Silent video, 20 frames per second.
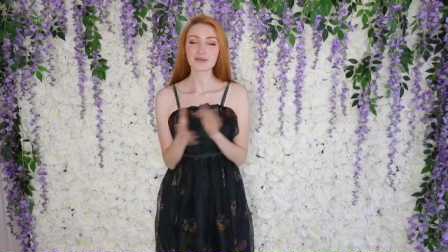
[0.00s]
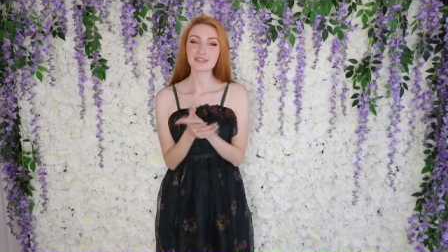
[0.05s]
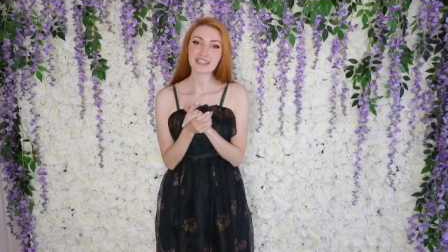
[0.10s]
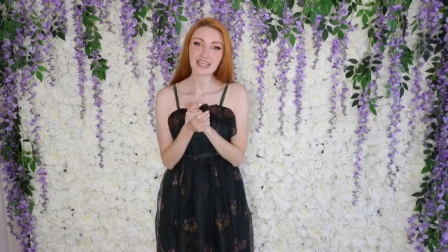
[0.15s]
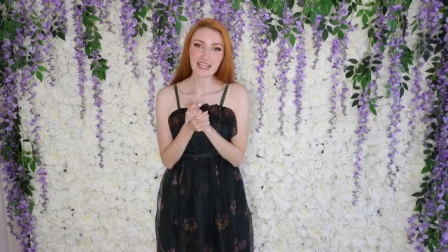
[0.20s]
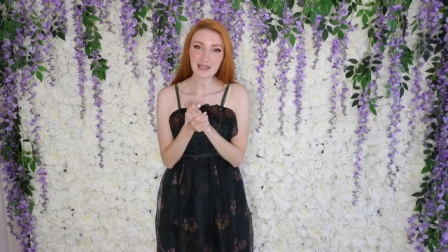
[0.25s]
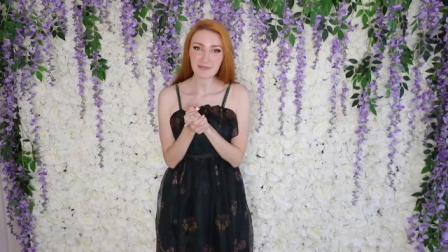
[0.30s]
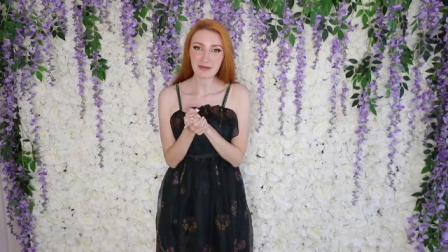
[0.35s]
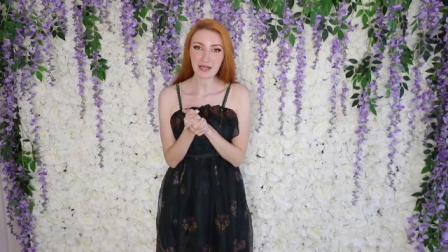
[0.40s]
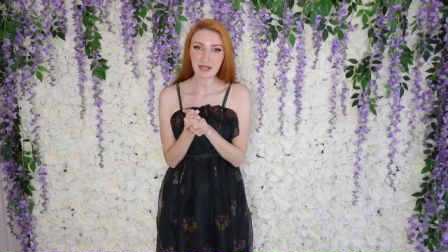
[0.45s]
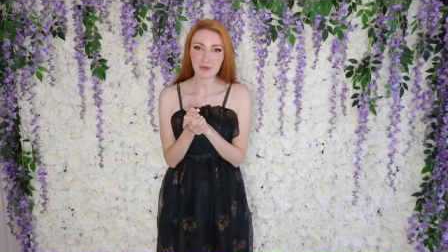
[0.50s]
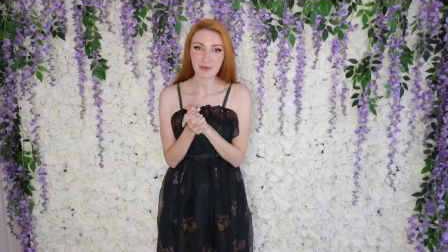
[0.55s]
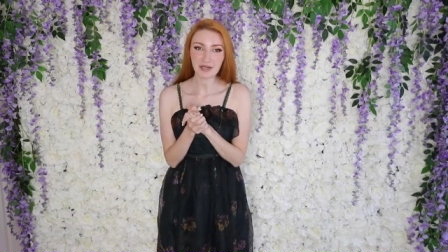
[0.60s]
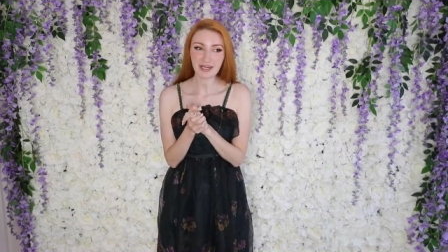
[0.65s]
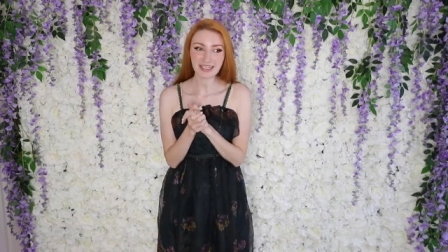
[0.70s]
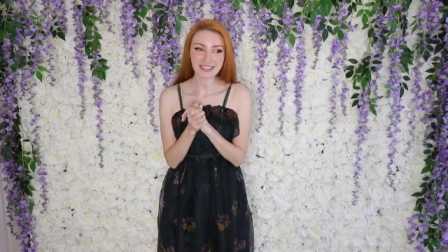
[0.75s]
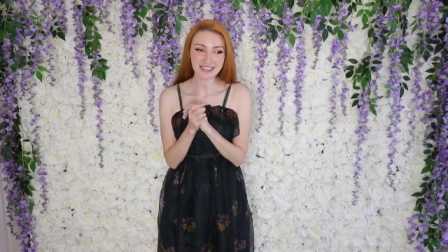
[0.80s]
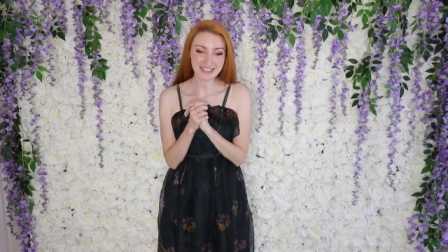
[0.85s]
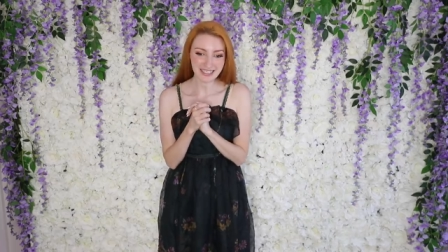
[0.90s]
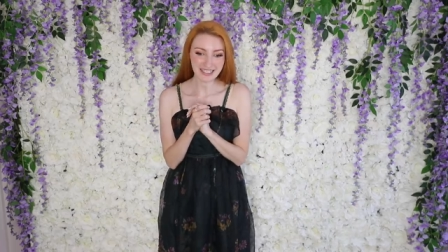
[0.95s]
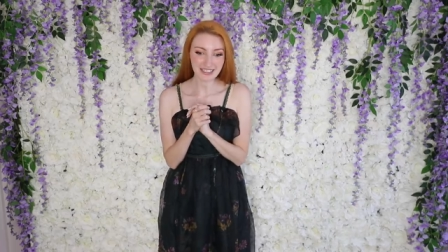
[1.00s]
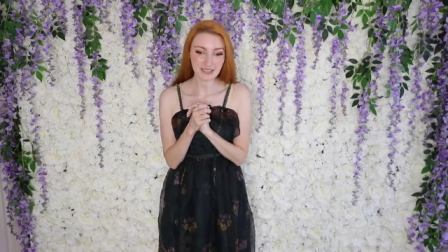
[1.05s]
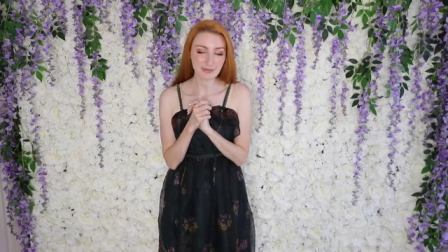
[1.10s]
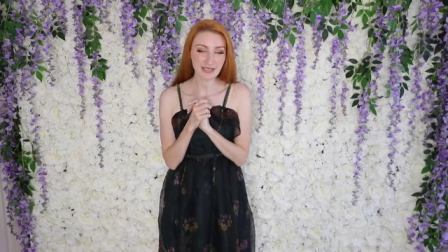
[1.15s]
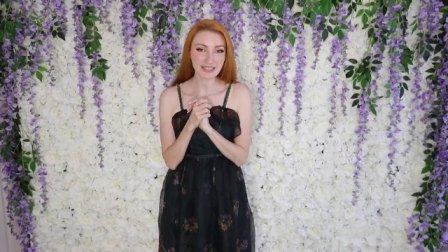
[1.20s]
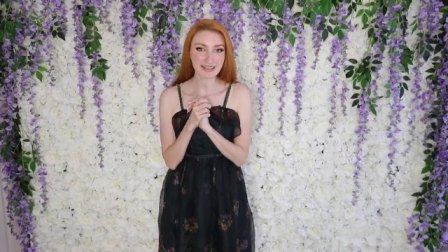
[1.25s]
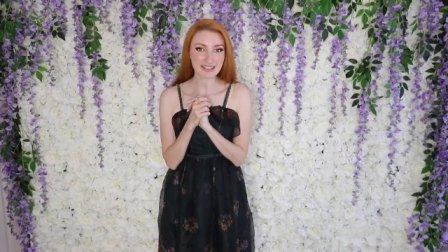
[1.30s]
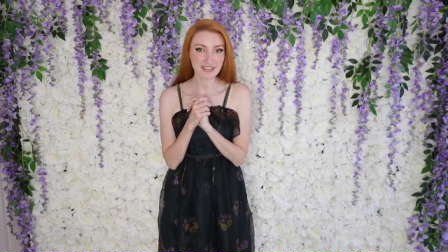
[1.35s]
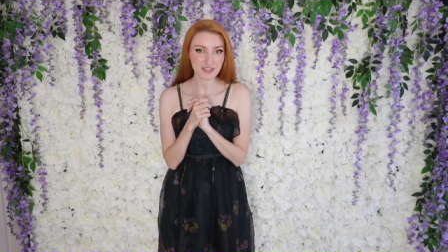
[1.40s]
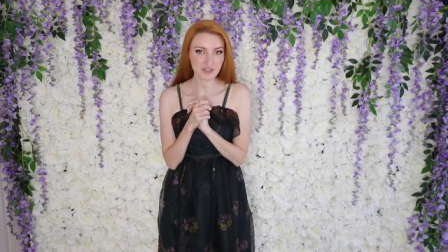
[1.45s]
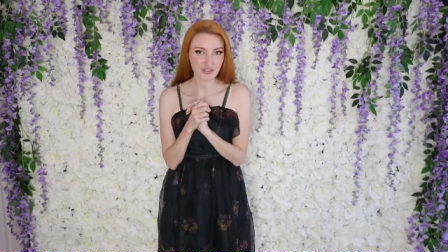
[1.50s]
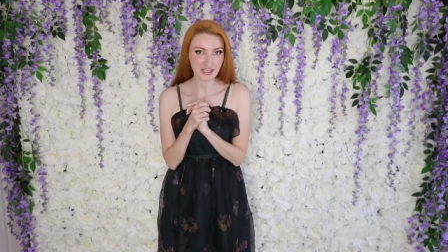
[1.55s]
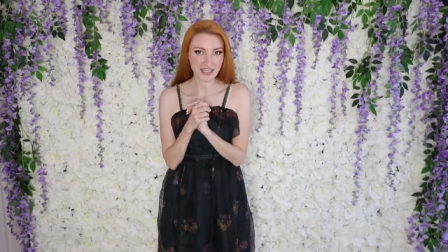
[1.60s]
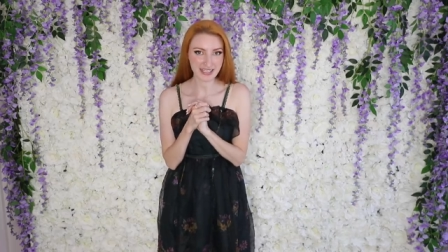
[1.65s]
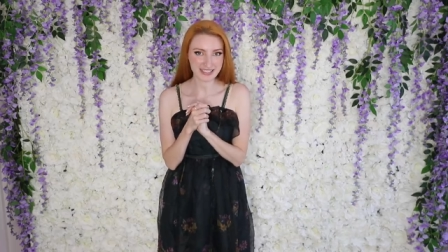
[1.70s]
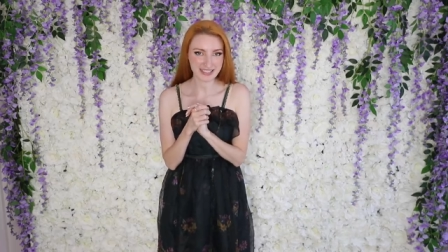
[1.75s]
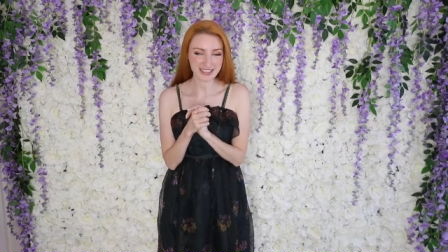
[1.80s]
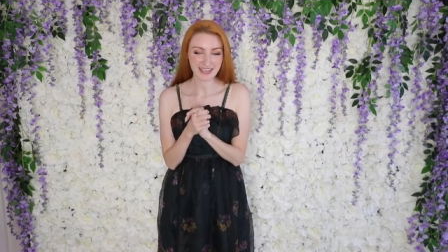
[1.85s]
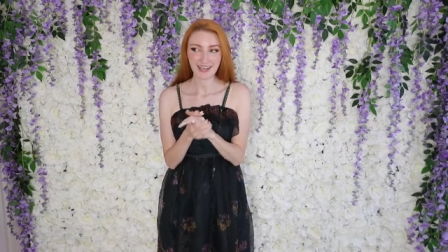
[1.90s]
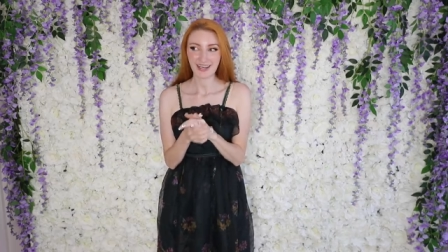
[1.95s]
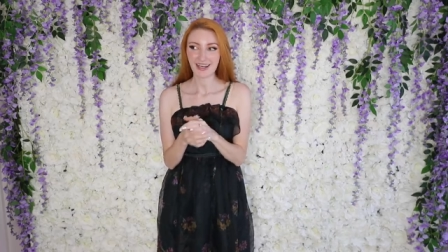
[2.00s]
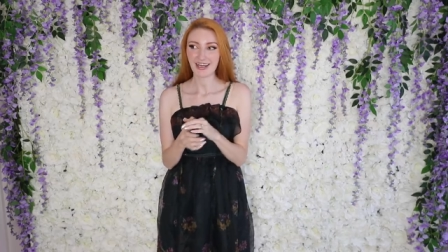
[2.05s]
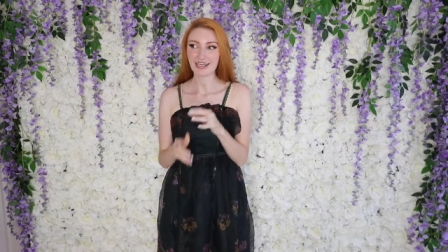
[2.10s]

so I take back what I said about this dress.